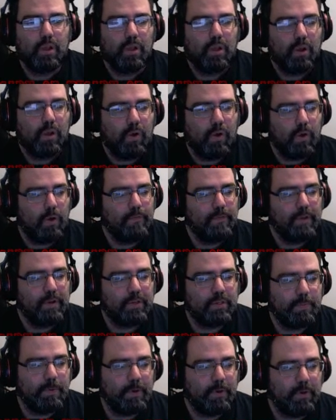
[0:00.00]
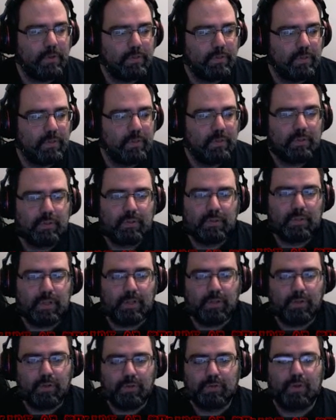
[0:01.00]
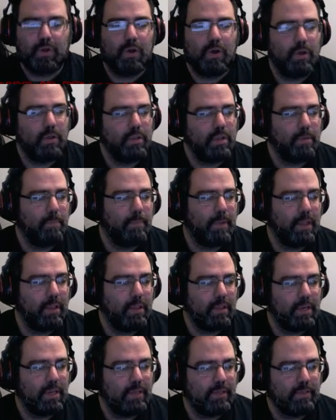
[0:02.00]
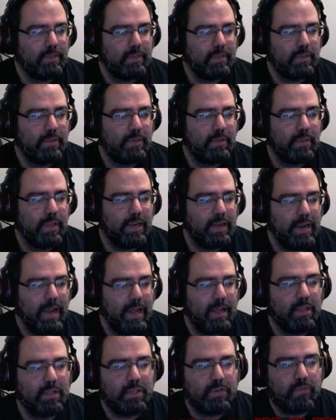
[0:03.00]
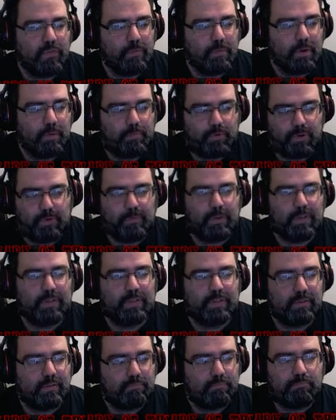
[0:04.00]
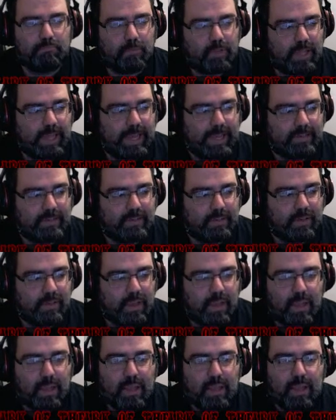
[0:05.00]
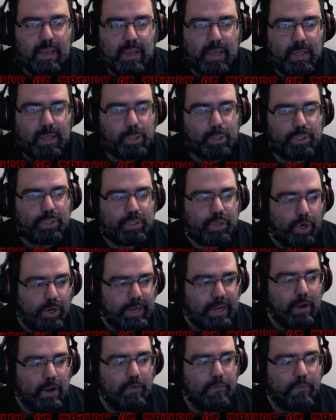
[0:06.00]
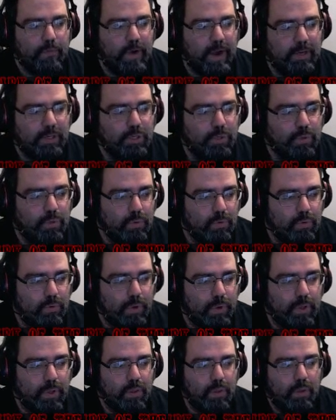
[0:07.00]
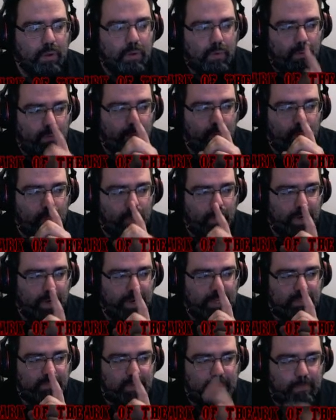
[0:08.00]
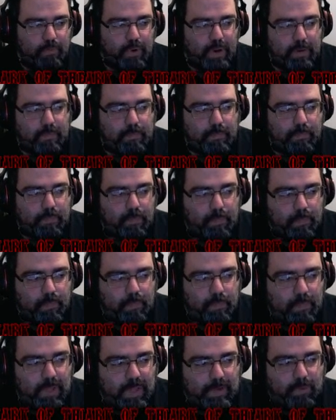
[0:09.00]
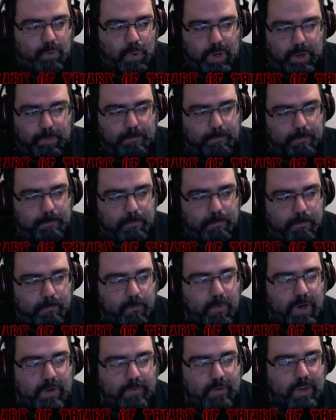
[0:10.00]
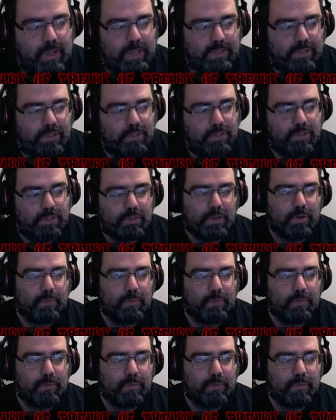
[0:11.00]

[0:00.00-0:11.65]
all their experience, they lose all the abilities and knowledge from their previous class, and they're starting out fresh with 1 XP point, level 1, whatever class you just took.